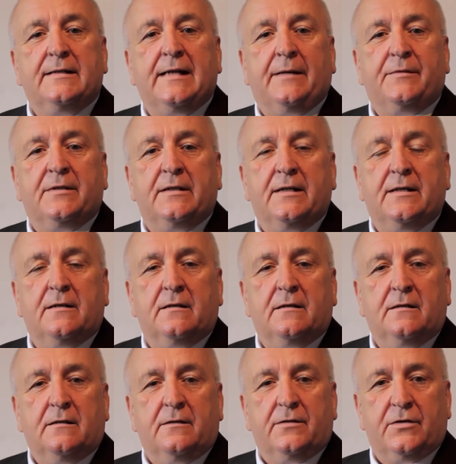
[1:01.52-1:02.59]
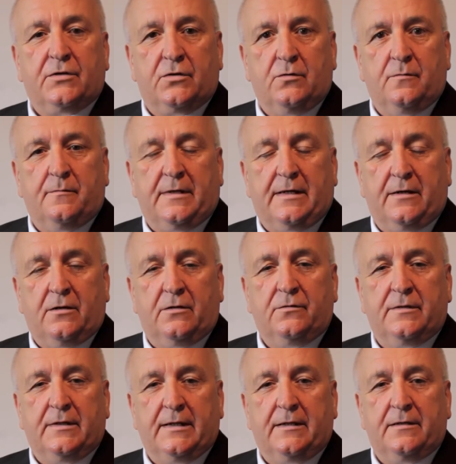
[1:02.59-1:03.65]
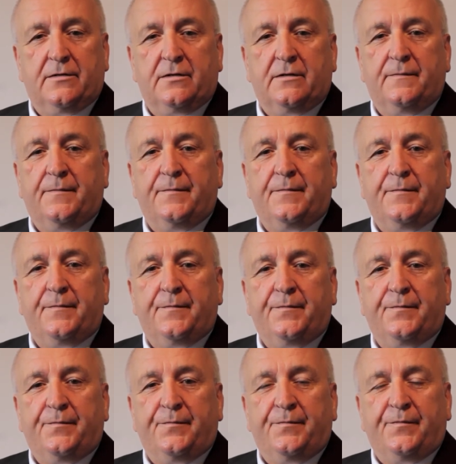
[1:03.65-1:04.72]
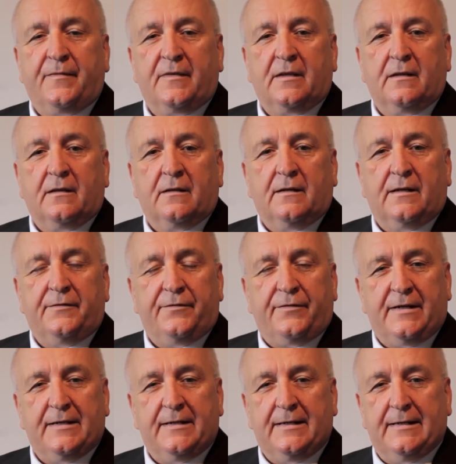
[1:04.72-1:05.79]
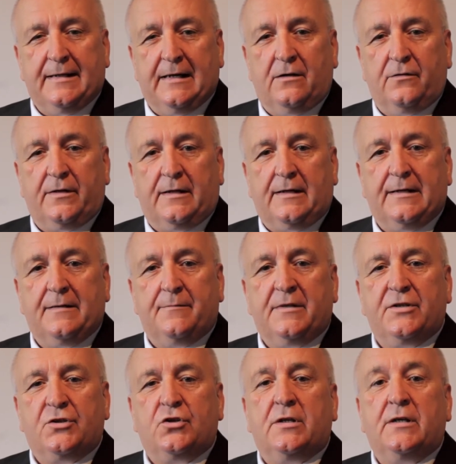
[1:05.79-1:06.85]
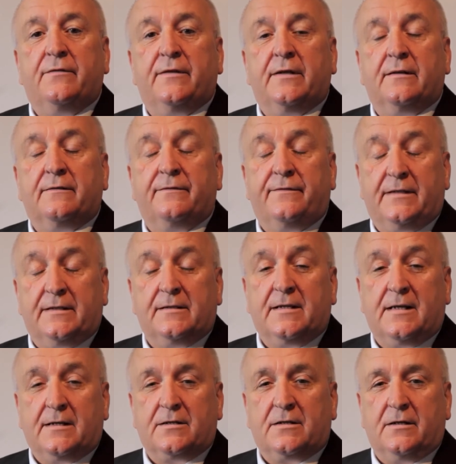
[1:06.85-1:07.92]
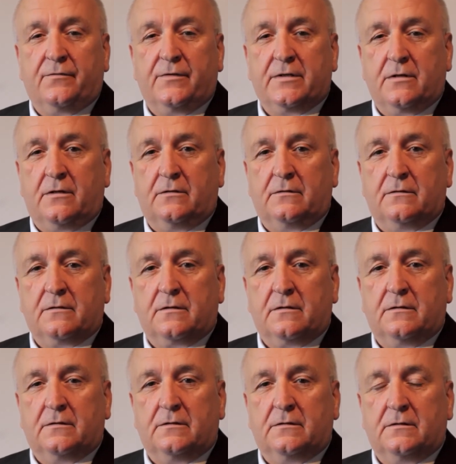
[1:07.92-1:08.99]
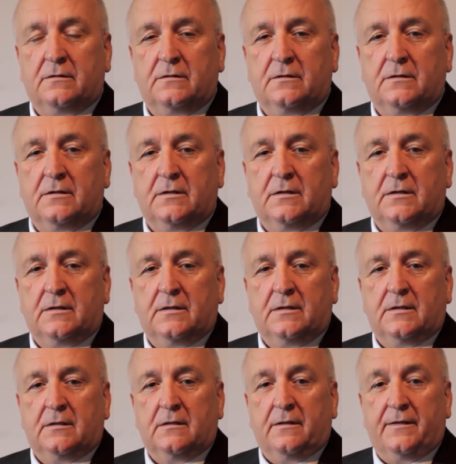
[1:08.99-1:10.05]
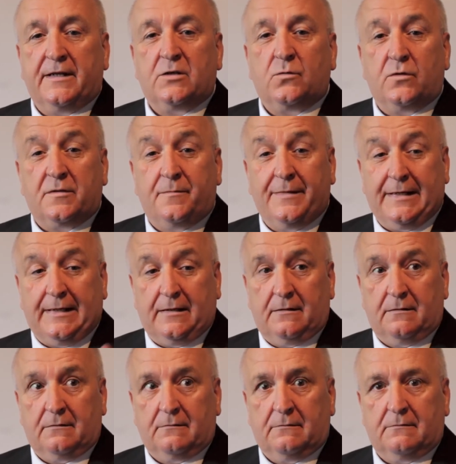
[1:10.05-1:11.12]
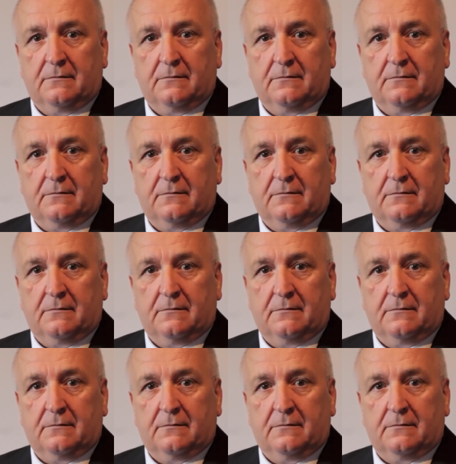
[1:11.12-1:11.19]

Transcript: and adapted it to suit my own needs. I'm finding now that I am achieving fantastic results. This was me